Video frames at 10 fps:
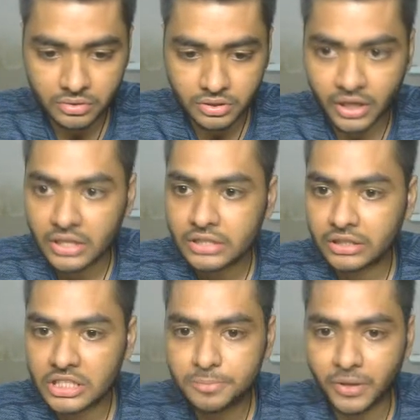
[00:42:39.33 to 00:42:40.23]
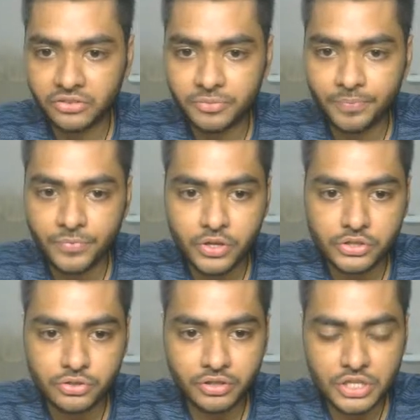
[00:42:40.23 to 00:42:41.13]
Yeah, this page.
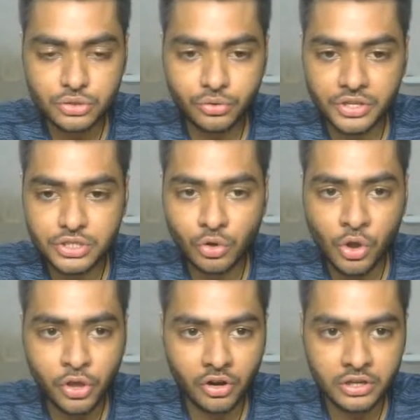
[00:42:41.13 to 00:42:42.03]
So this query is going on